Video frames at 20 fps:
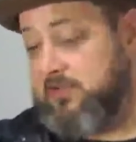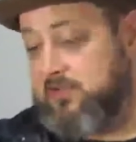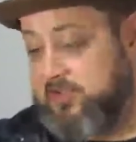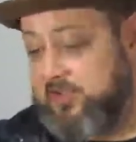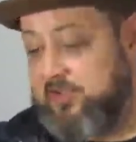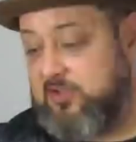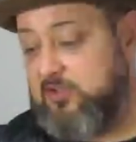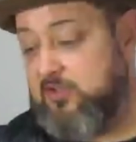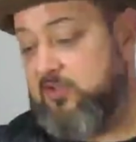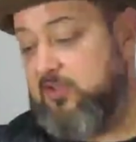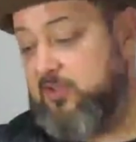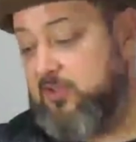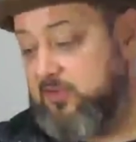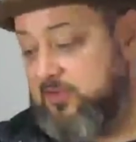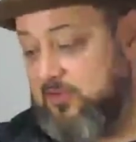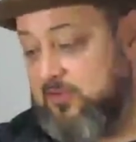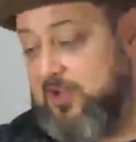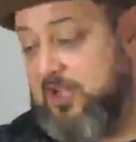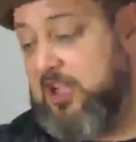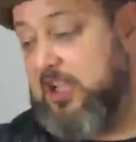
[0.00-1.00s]
2,
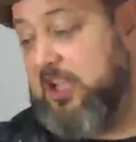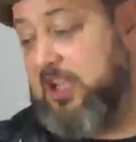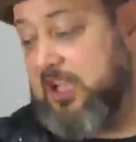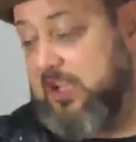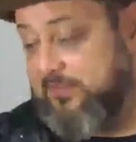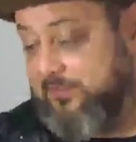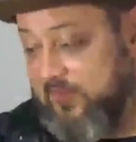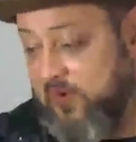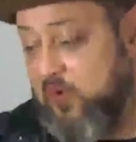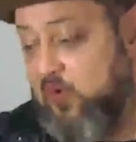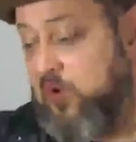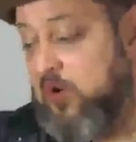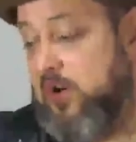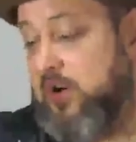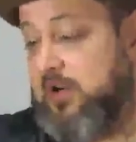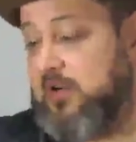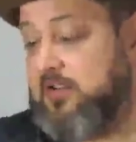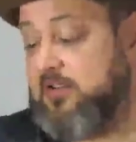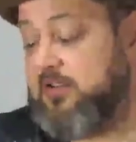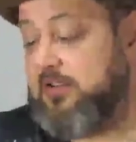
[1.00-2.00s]
3, 4.